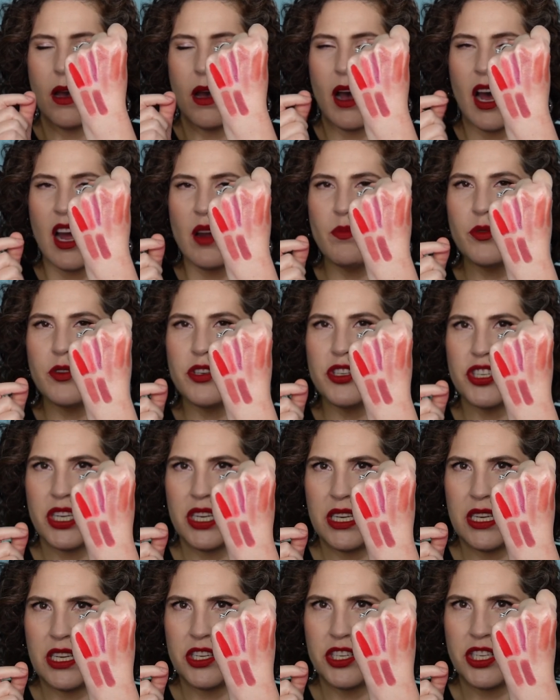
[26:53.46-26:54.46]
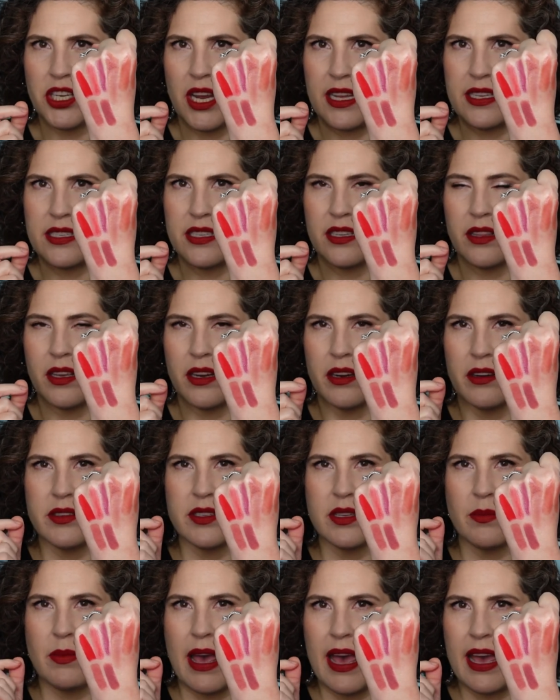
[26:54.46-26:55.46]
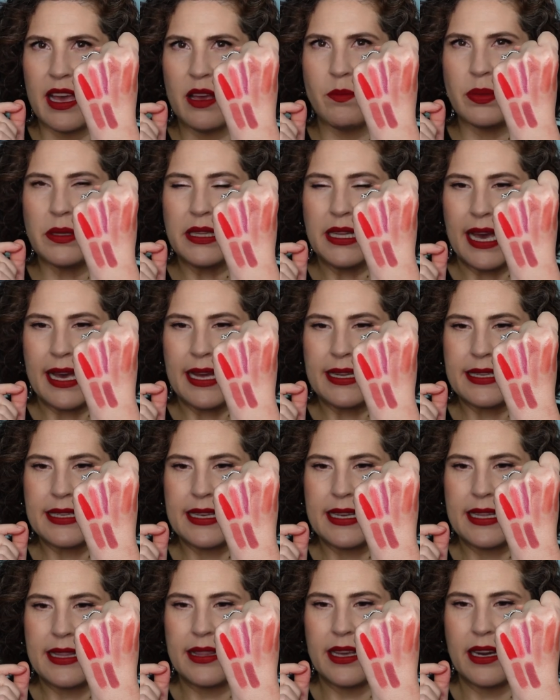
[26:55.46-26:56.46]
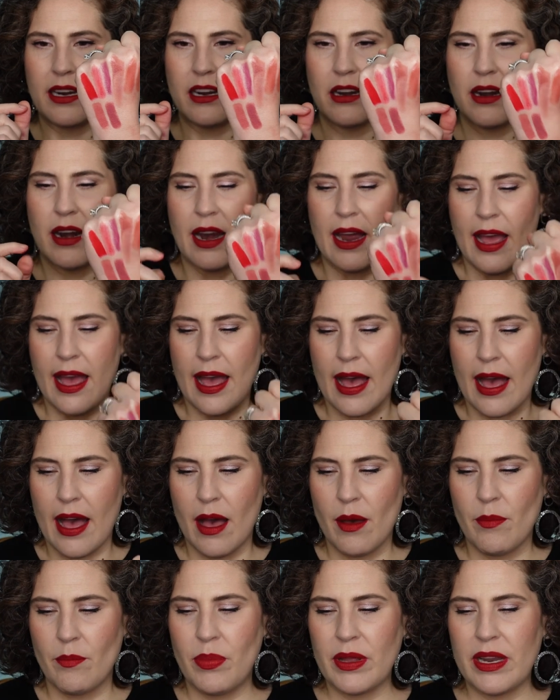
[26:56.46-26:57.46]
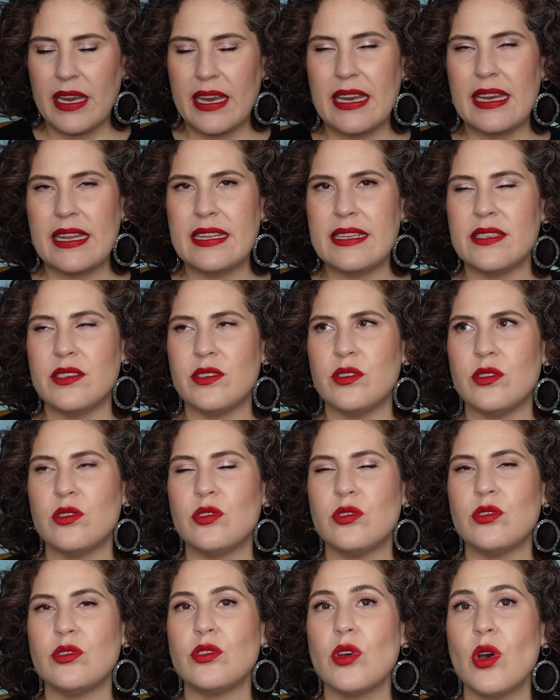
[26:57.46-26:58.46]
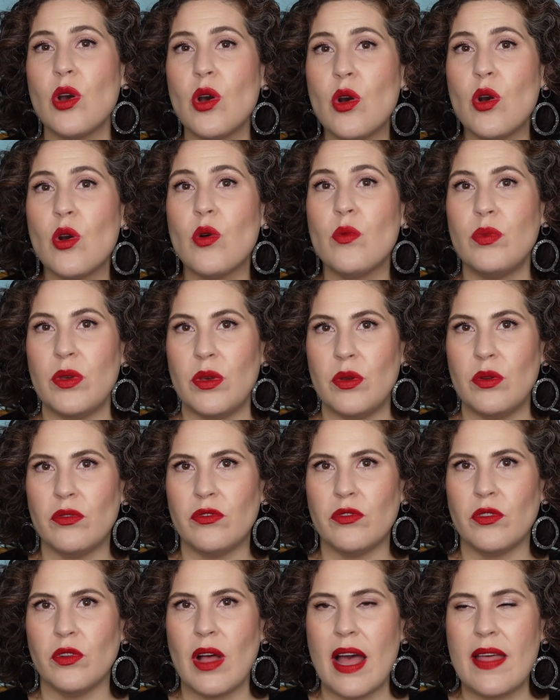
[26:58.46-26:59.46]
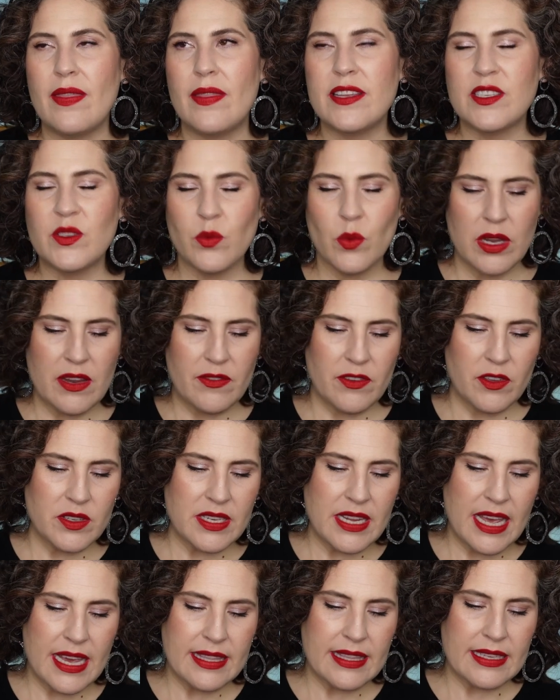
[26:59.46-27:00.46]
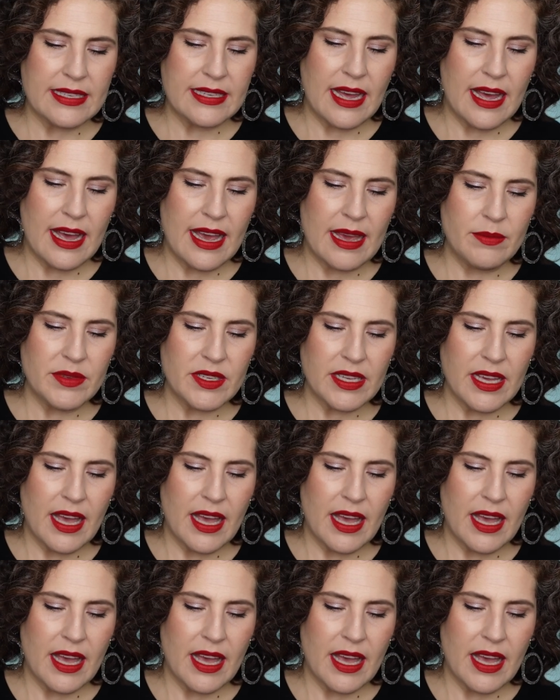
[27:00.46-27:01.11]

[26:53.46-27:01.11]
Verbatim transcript: aubergine shades in there, some eggplant in there, uh, but it is so beautiful. And this one, if you take the time to